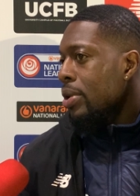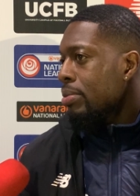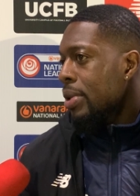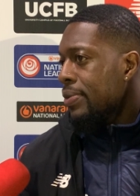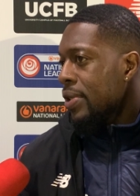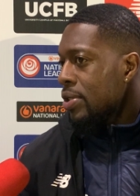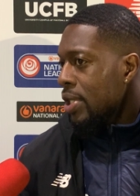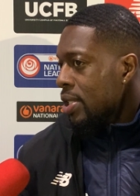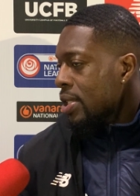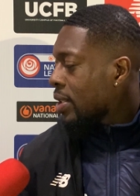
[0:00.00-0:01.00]
know my
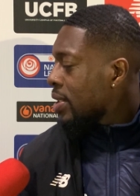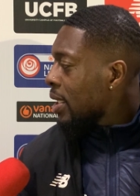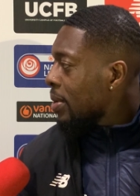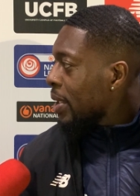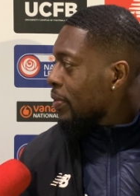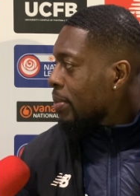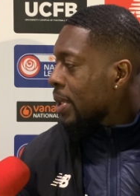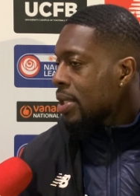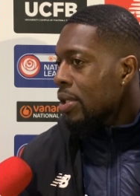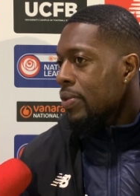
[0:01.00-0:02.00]
frustrations. I'll just keep that for
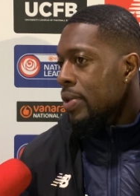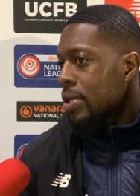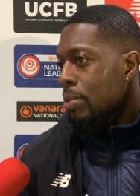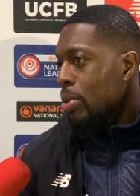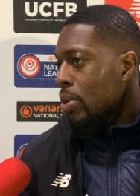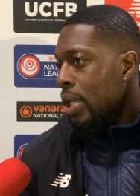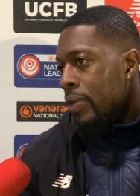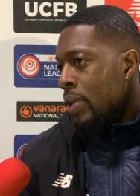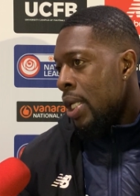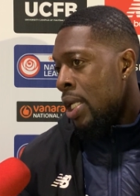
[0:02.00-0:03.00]
myself and support
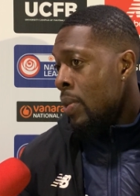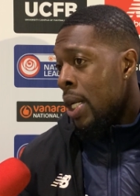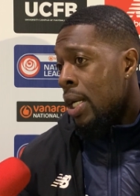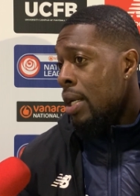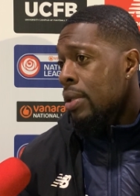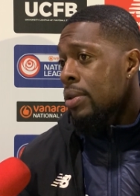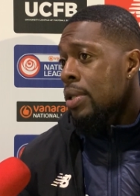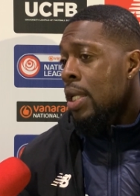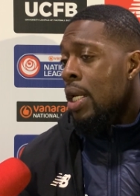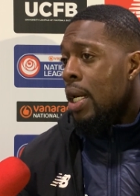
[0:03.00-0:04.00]
any way I can,
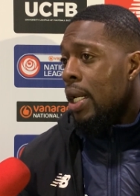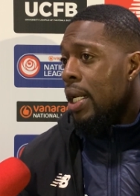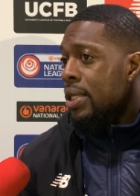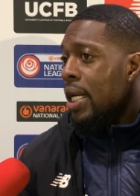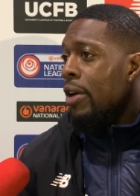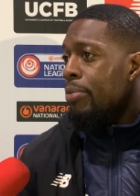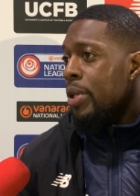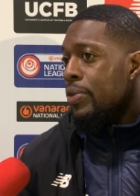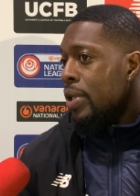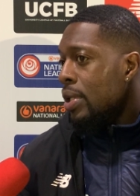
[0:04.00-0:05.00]
and as I have
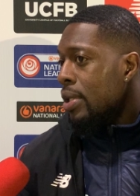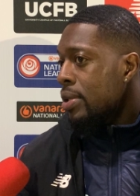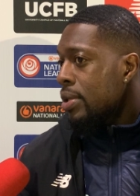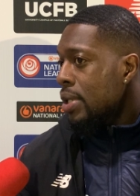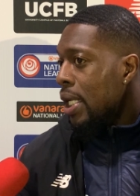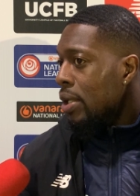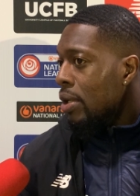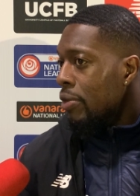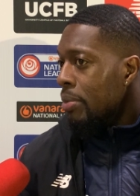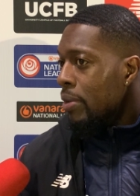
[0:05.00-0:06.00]
been for the last
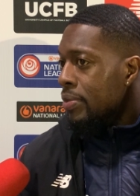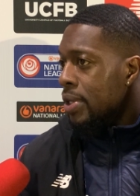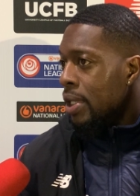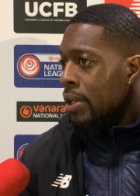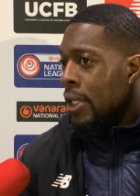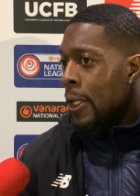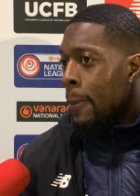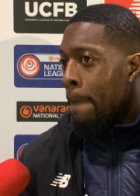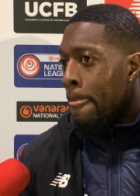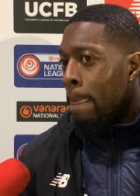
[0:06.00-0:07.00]
8.5 months. And
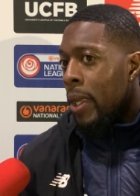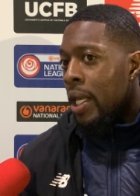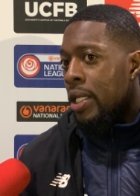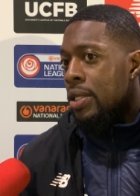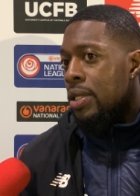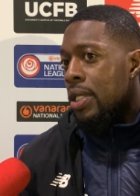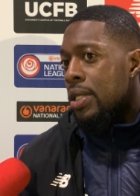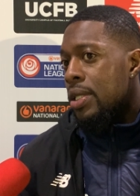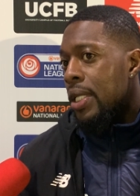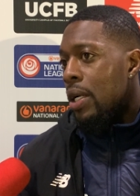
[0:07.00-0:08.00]
yes,
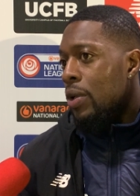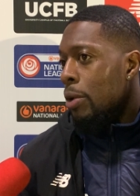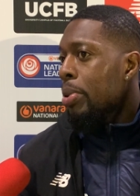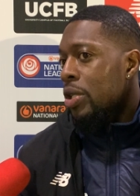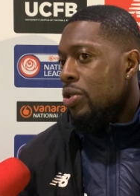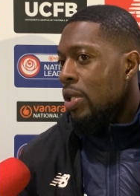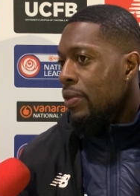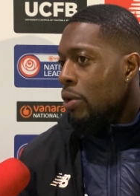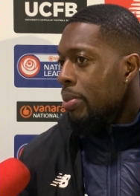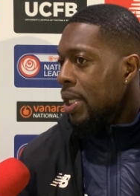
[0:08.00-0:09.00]
it's now on a personal
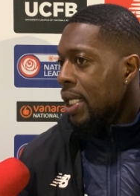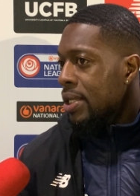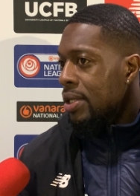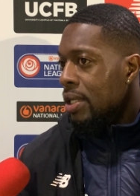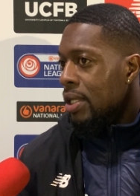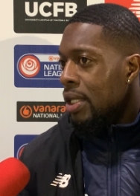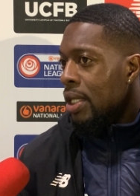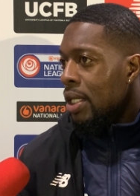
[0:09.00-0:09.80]
level, it would be nice to